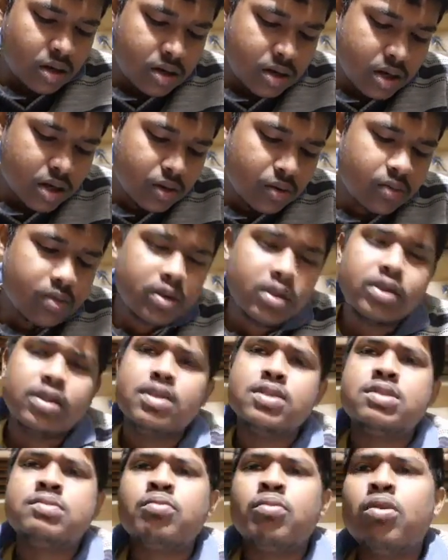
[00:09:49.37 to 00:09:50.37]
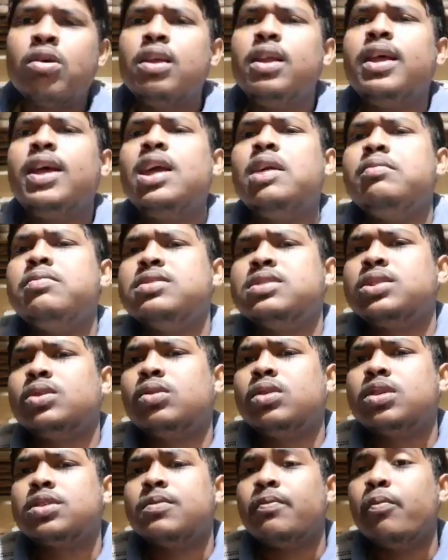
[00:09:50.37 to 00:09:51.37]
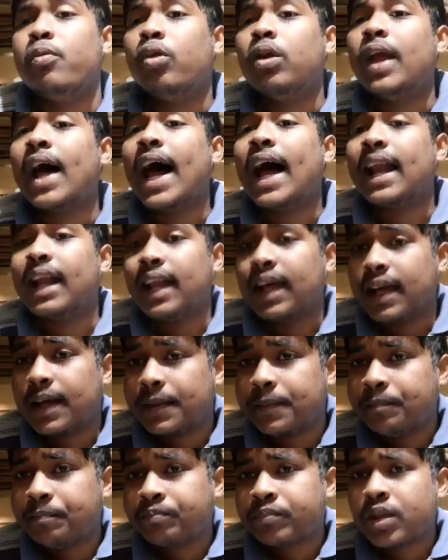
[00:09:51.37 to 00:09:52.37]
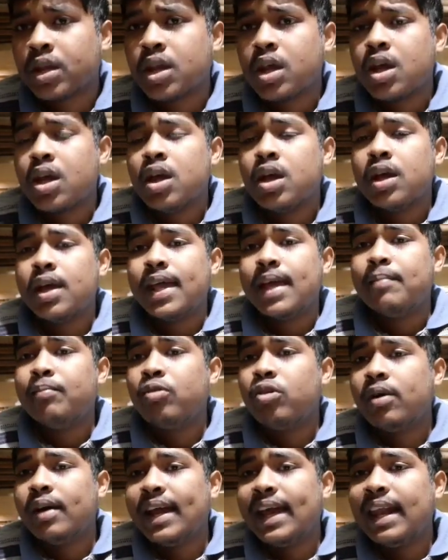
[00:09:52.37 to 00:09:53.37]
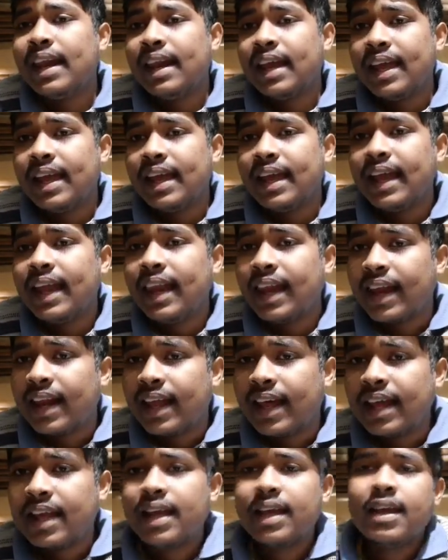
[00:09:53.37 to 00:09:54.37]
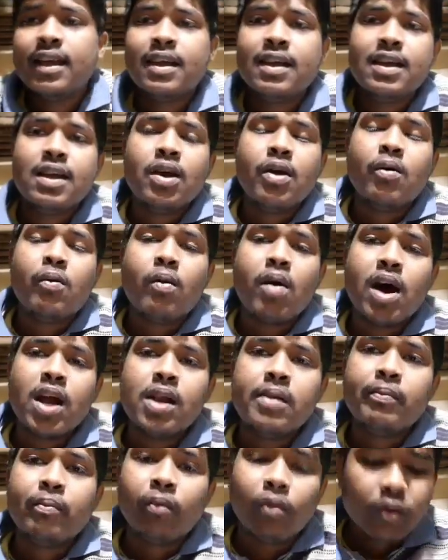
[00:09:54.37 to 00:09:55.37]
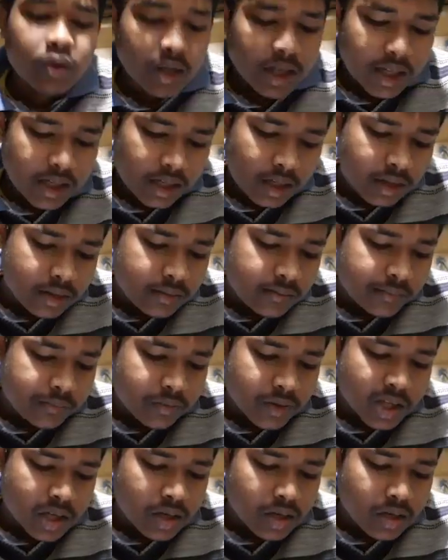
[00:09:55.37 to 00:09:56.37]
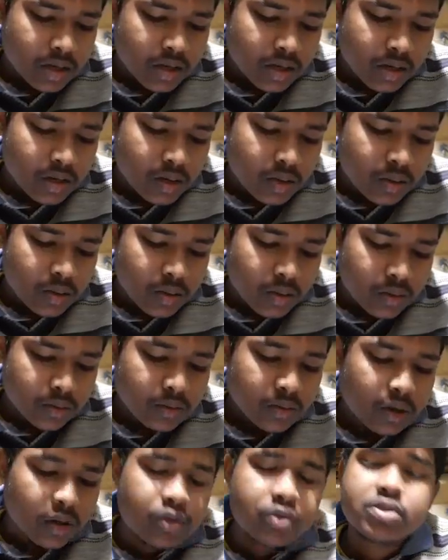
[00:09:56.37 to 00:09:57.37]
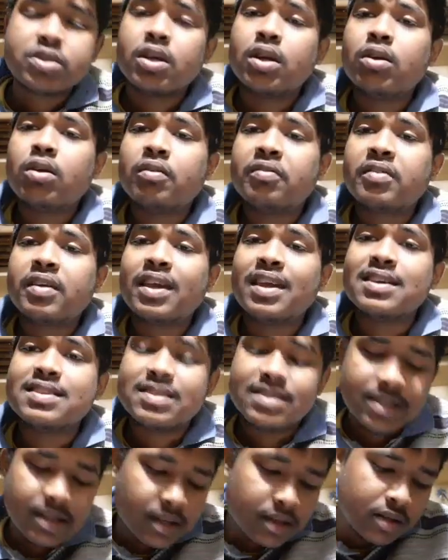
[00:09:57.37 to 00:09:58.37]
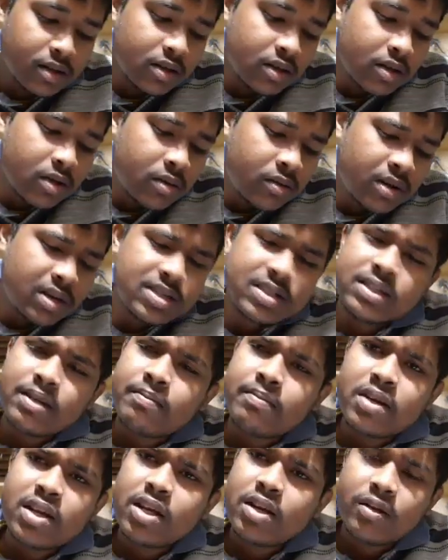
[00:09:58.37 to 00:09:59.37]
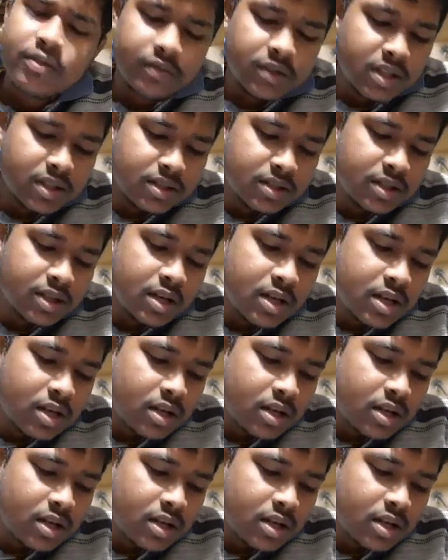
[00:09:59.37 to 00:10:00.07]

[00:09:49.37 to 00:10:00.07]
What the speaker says: Now this small m is known as a molal, MOLAL, 1 molal solution of KCl. What is the meaning of this?